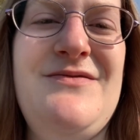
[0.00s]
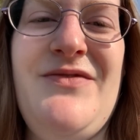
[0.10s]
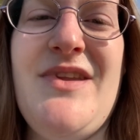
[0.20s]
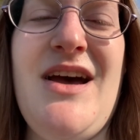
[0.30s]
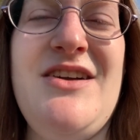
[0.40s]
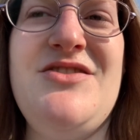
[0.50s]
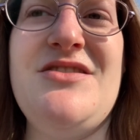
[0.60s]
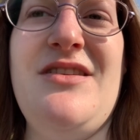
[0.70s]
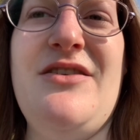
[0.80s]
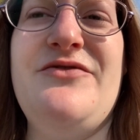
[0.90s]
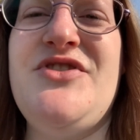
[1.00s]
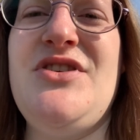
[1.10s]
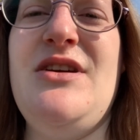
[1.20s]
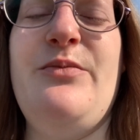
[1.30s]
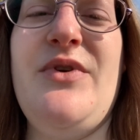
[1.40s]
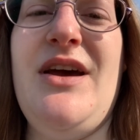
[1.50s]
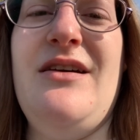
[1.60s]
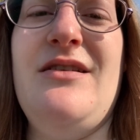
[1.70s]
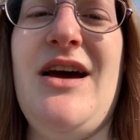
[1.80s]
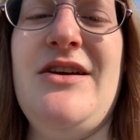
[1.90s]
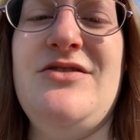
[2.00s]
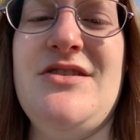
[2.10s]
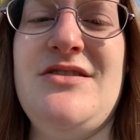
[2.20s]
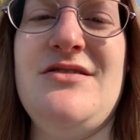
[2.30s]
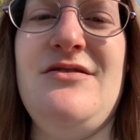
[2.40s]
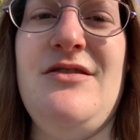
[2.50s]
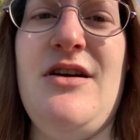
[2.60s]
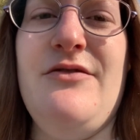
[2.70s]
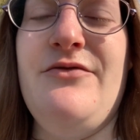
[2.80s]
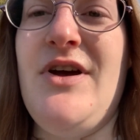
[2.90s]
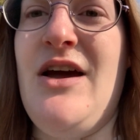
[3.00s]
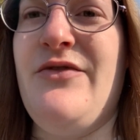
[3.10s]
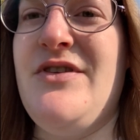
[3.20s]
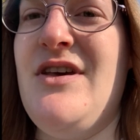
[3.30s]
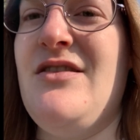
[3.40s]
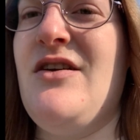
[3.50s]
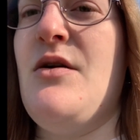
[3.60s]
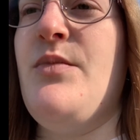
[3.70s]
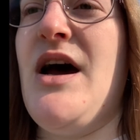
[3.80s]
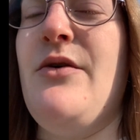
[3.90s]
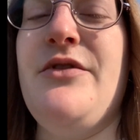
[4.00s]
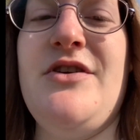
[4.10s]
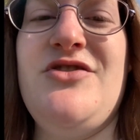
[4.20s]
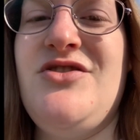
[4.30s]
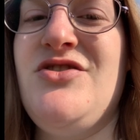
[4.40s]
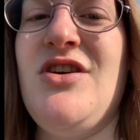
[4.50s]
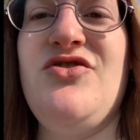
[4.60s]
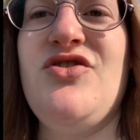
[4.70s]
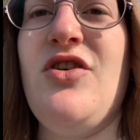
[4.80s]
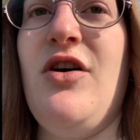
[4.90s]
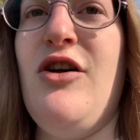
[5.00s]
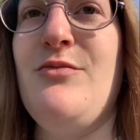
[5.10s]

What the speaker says: I just love sheep, and I just love everything they're about. They're such calm